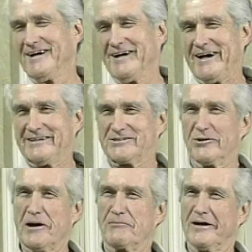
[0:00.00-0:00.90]
And
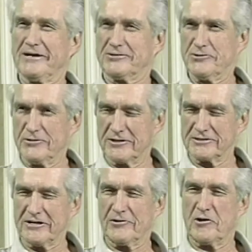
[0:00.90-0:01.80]
so I played 2
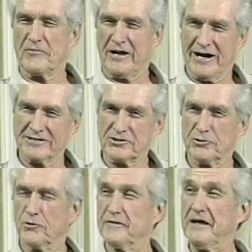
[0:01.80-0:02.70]
years under him in high
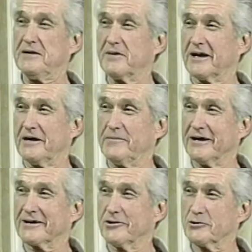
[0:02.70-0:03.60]
school, and then he became
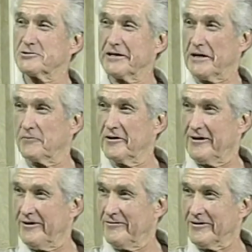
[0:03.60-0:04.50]
head coach at Emory
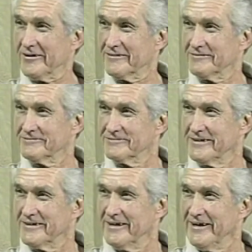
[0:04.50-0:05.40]
Henry.
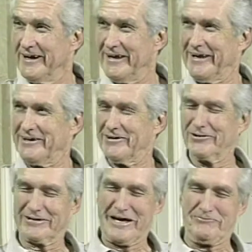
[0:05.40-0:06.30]
And he
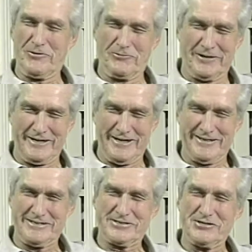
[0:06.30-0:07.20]
looked at me one day
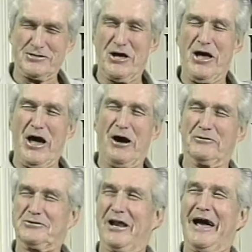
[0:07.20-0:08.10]
and he says, "How
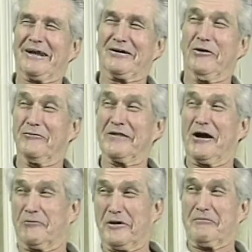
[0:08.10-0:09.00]
would you like to go over
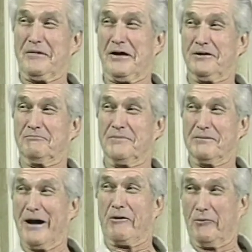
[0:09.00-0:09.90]
there with me and
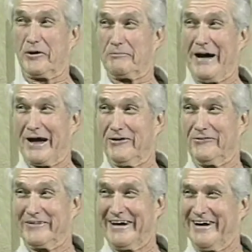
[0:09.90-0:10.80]
be my quarterback
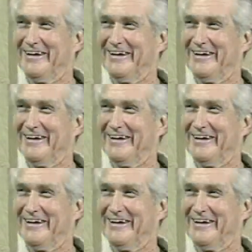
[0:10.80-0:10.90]
over there?"